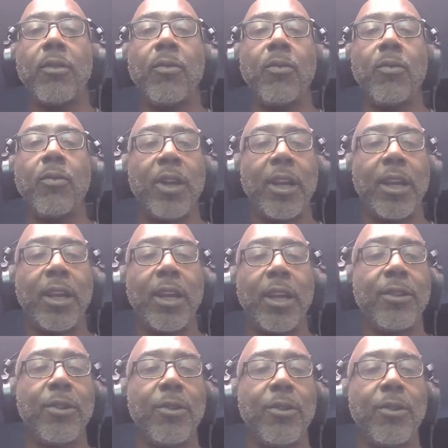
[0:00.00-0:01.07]
what I can
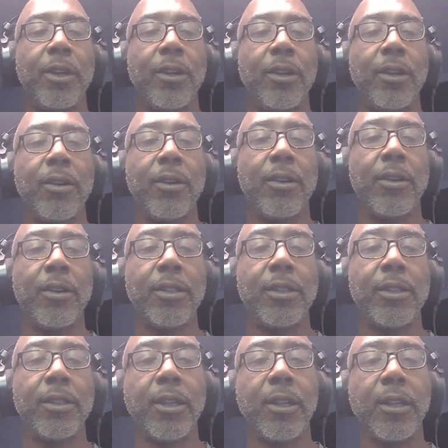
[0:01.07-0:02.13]
do here. Let's
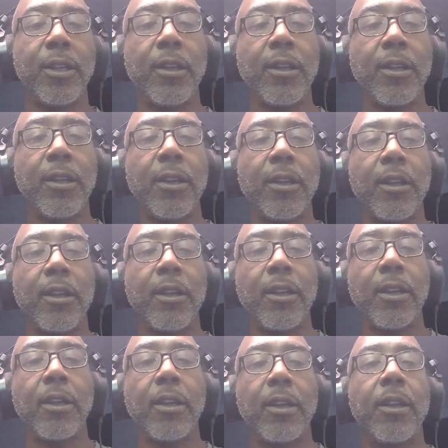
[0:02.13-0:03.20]
see.
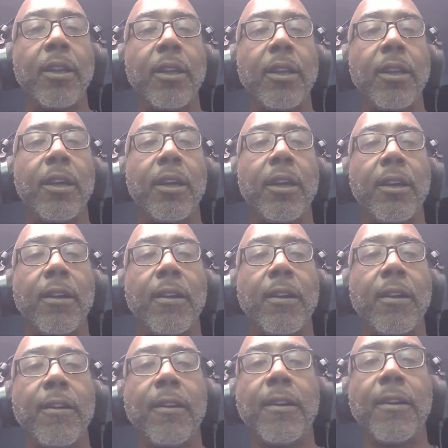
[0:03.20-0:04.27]
I